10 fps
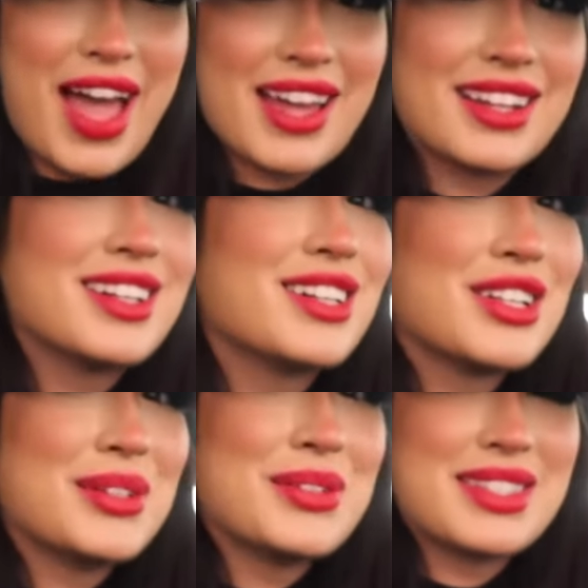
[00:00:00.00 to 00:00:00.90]
that
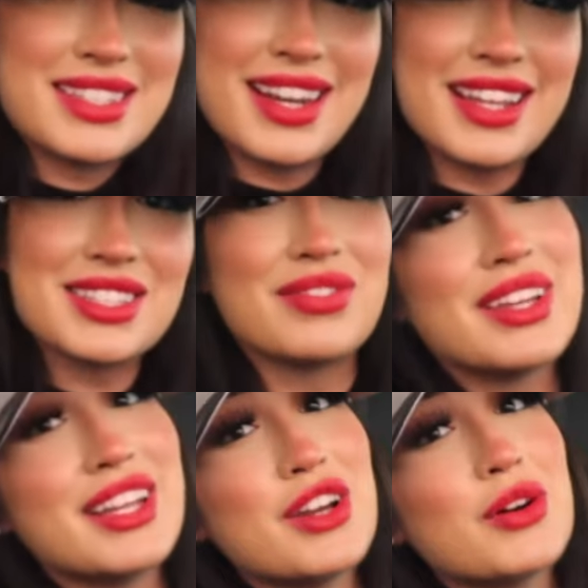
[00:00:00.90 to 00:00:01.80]
concludes today's
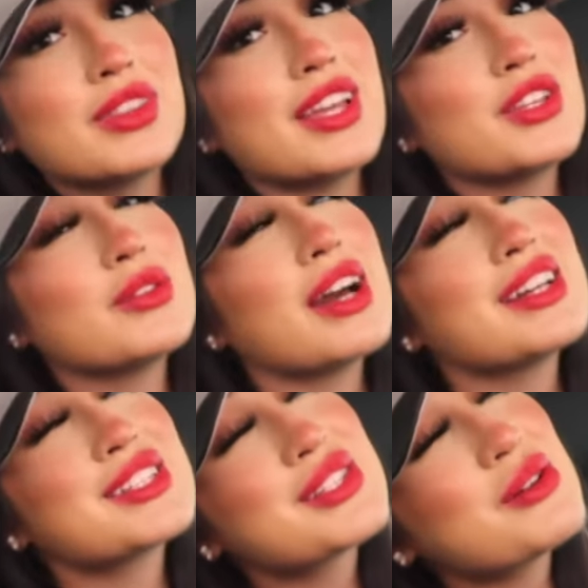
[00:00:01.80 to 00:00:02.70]
video. Thank you
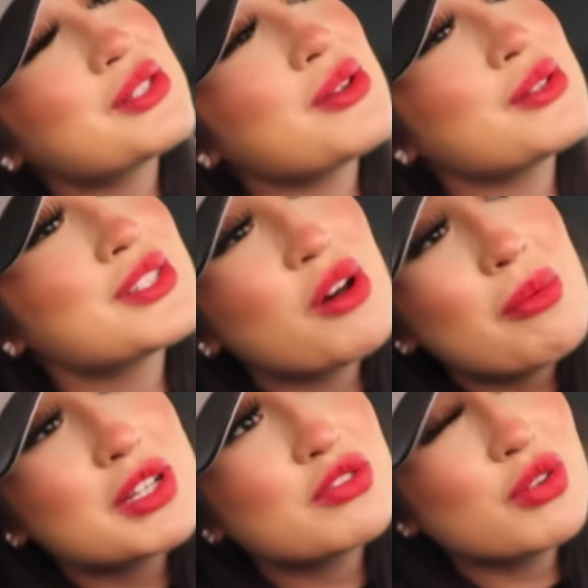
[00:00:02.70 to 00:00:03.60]
guys so
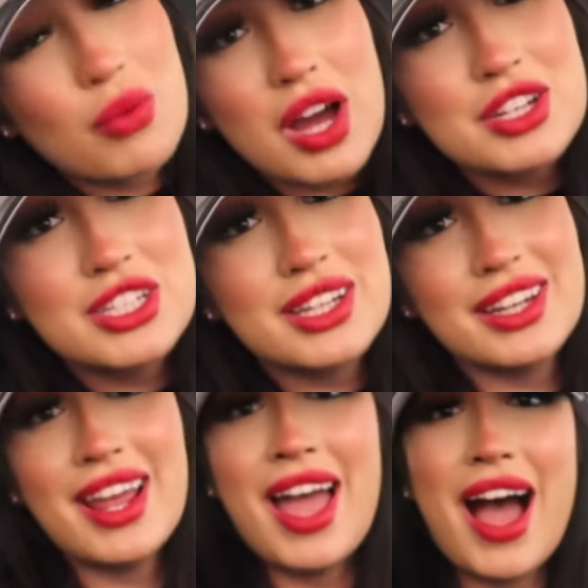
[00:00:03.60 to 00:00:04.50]
much for
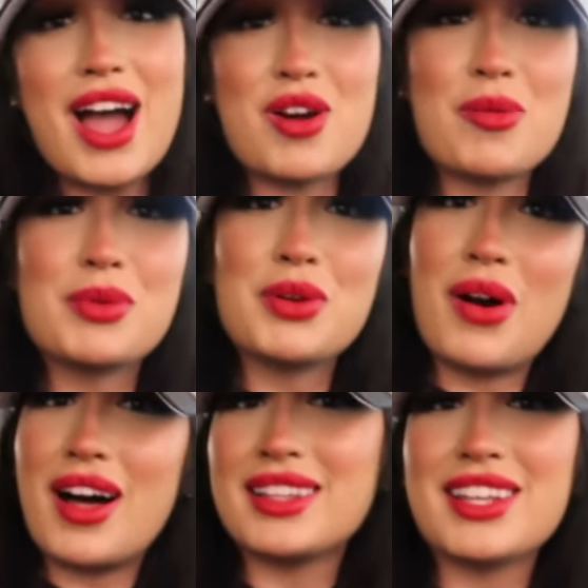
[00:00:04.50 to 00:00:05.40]
watching. I hope you
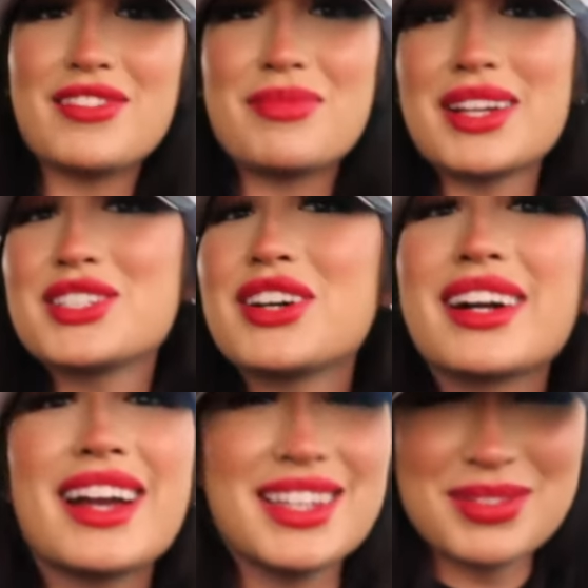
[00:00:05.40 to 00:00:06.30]
all love my
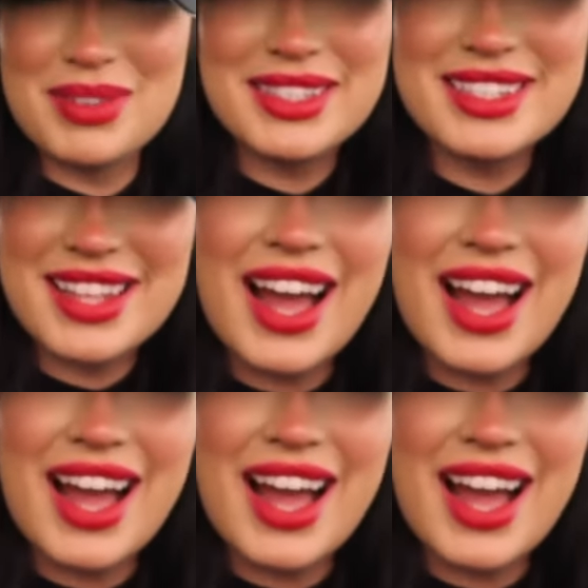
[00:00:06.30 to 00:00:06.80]
truck as much as